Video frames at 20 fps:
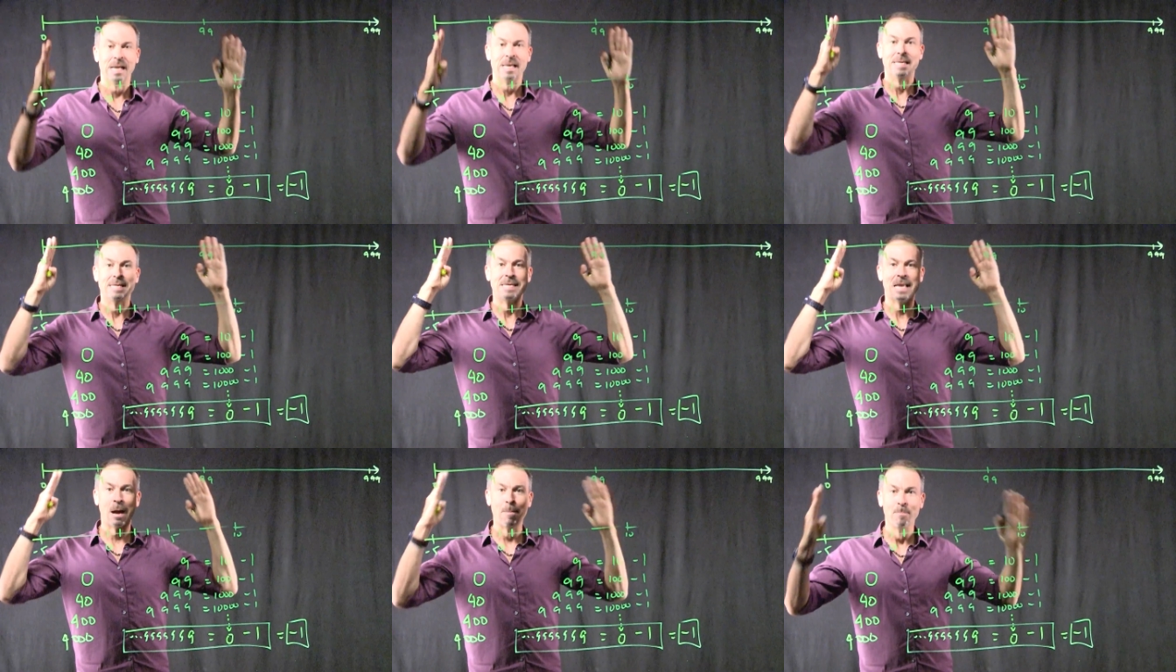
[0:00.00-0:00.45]

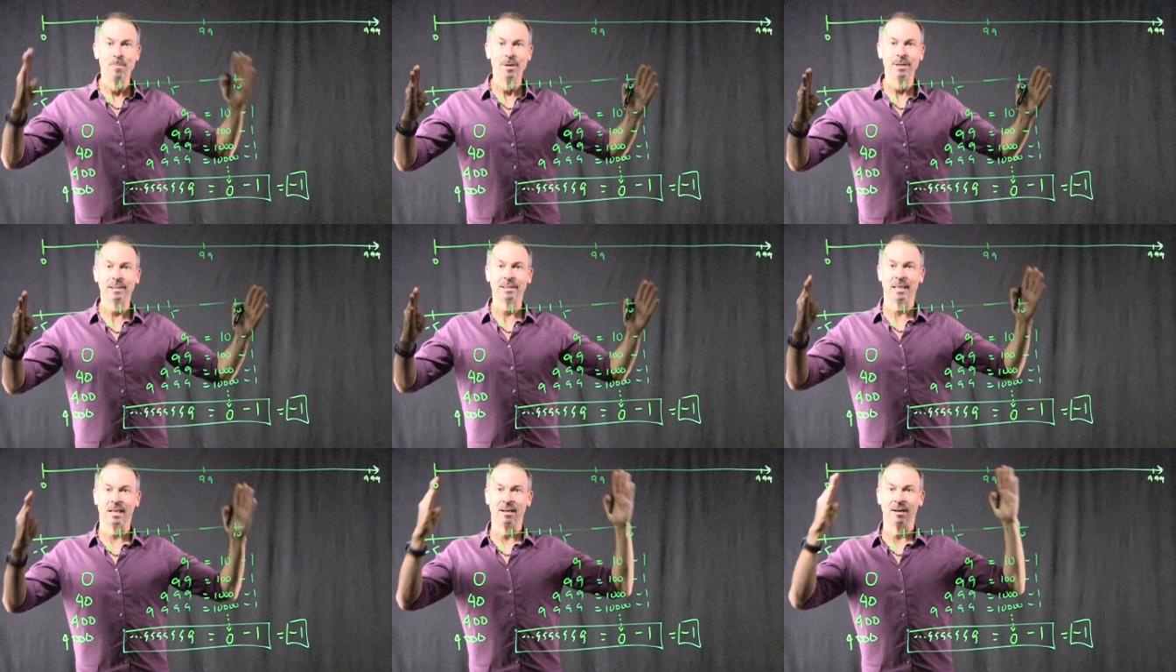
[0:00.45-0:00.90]

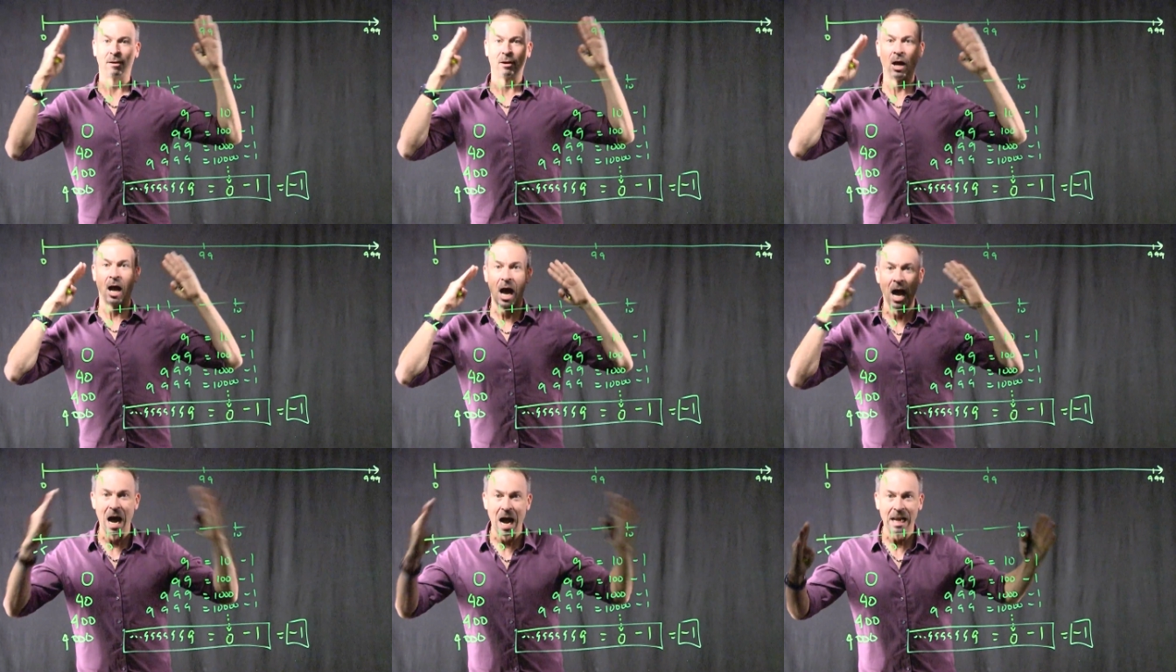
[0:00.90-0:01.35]
Numbers that are
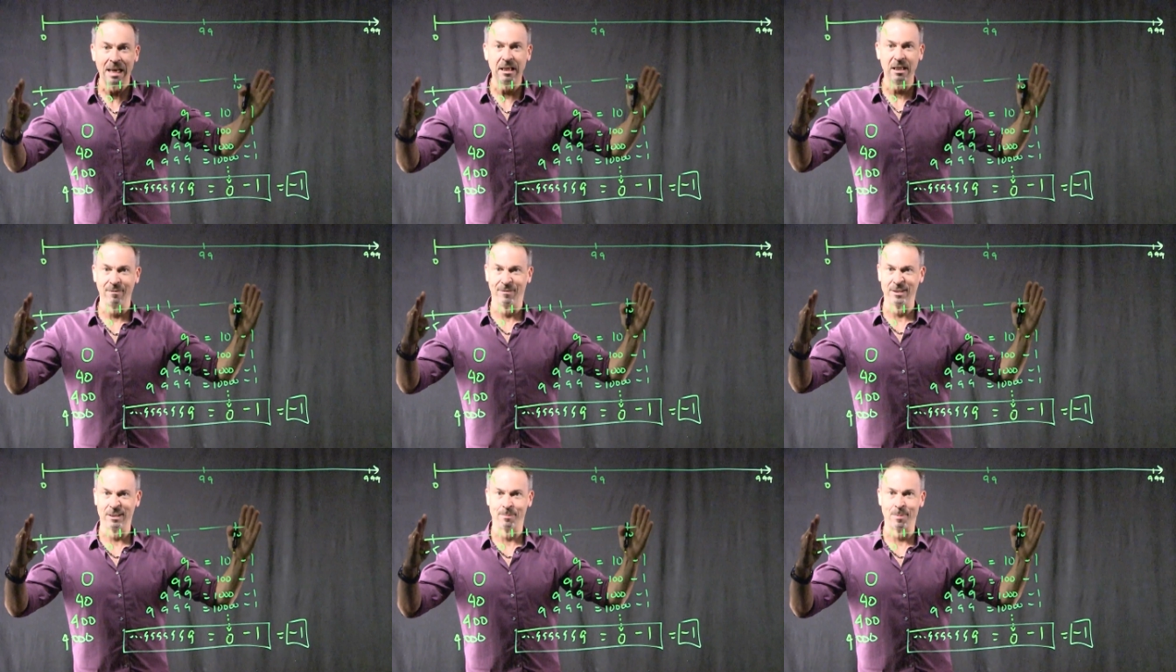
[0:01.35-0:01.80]
highly
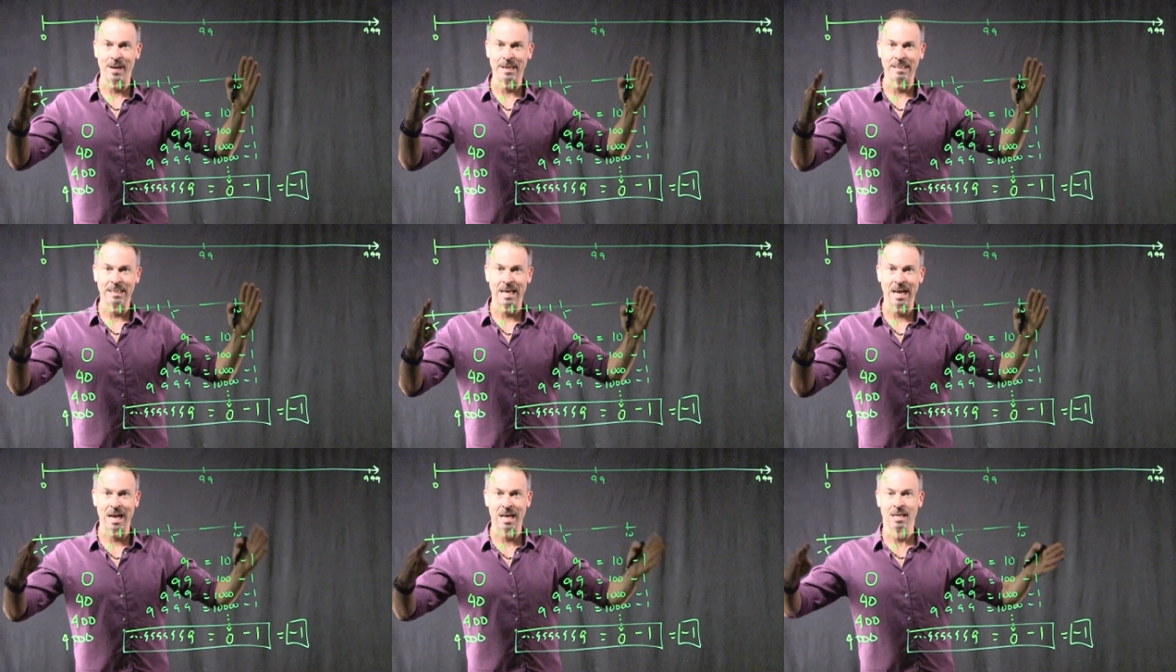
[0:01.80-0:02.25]
divisible by
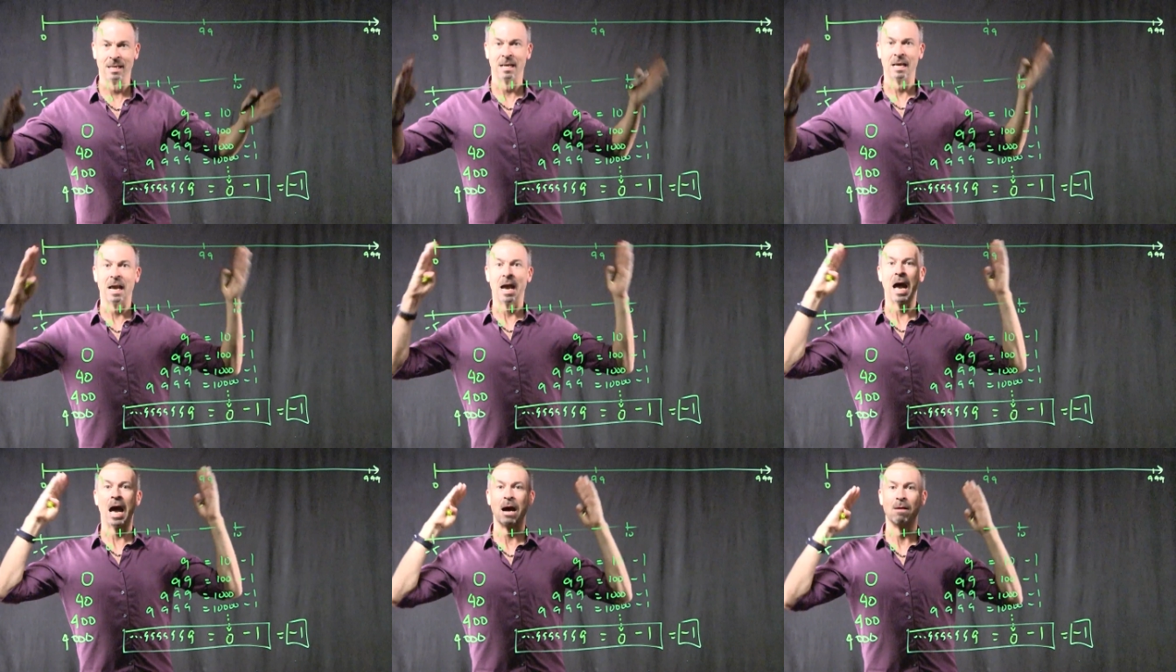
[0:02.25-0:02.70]
10
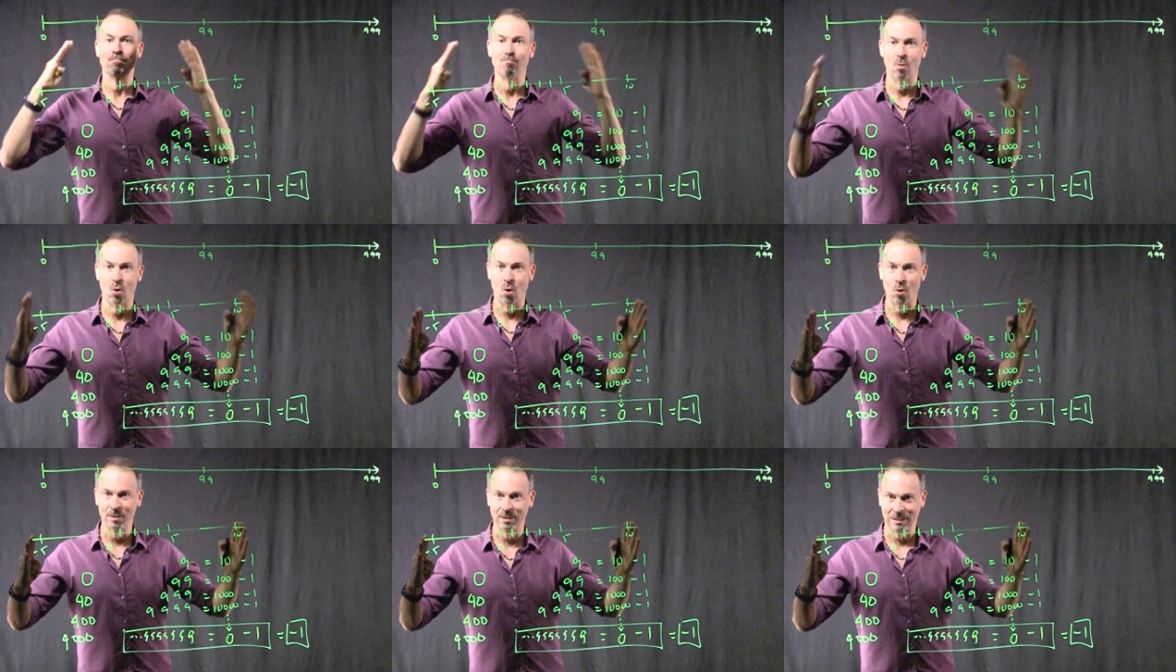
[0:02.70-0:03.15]
are
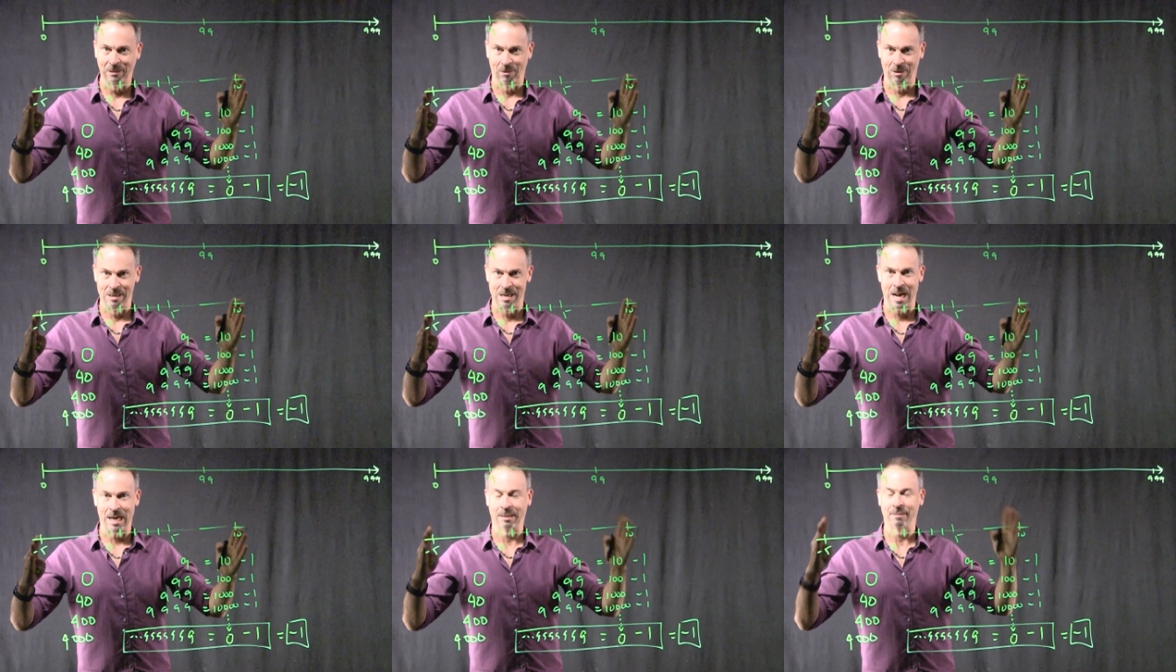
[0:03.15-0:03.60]
more
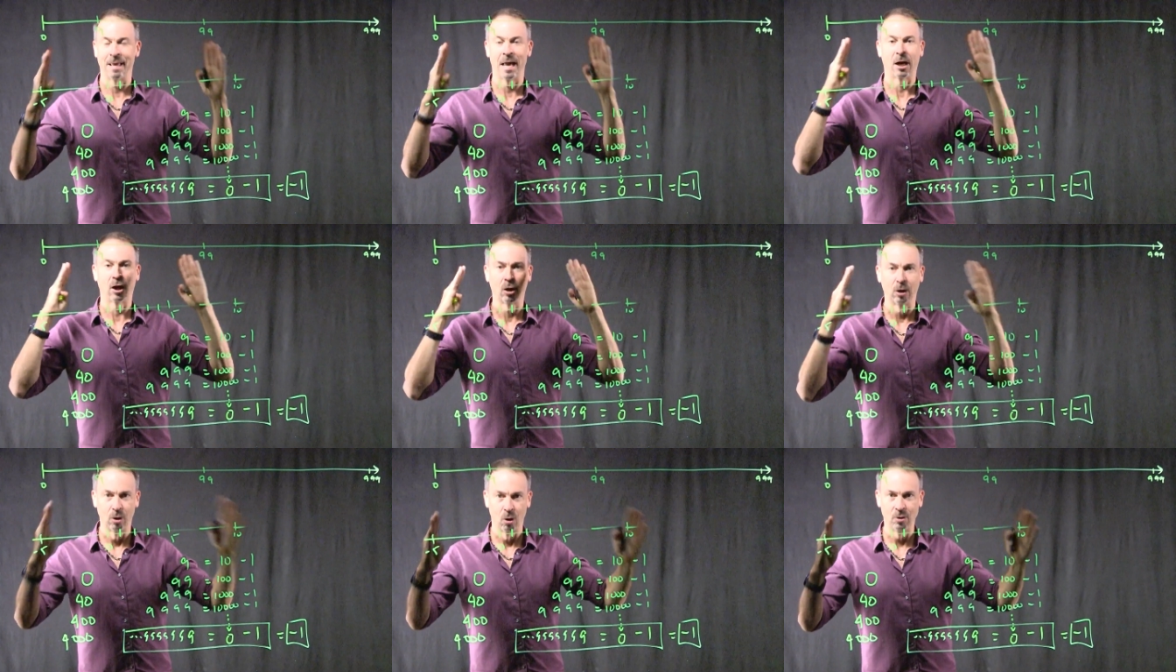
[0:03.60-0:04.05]
zero-like. They're
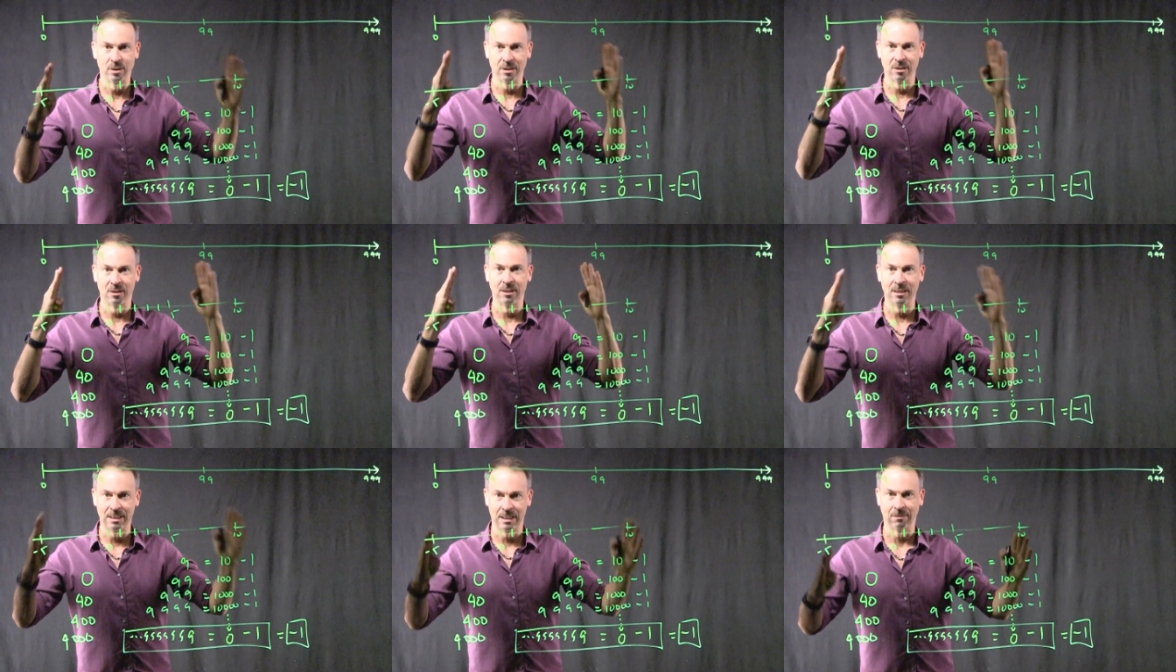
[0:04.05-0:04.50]

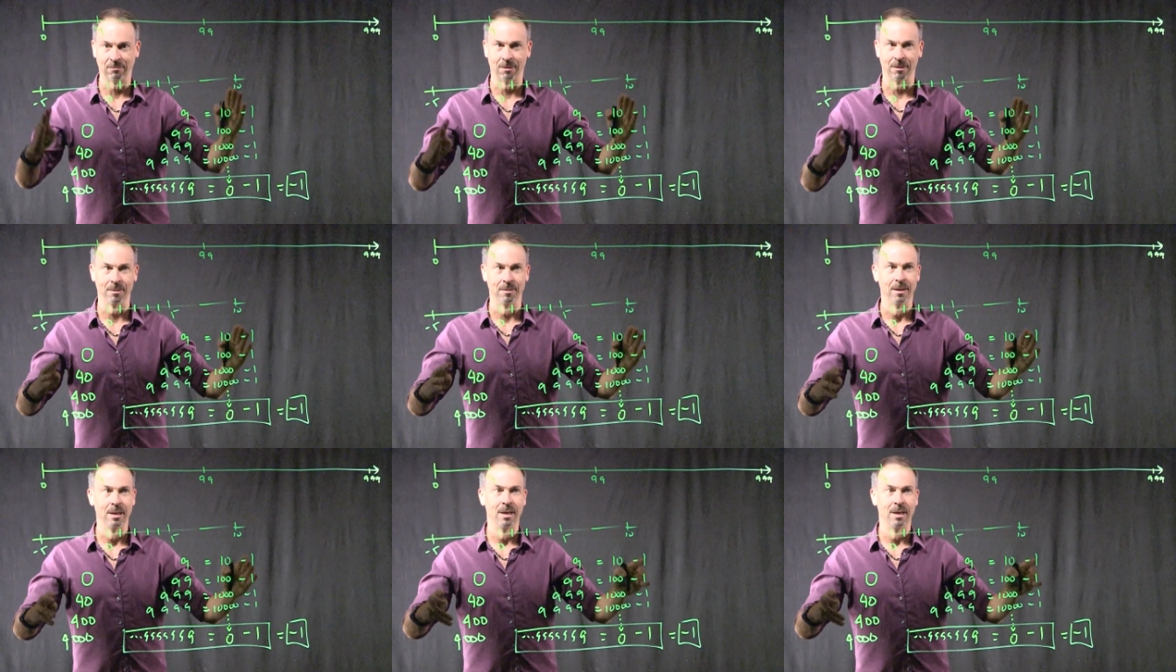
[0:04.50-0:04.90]
closer to zero.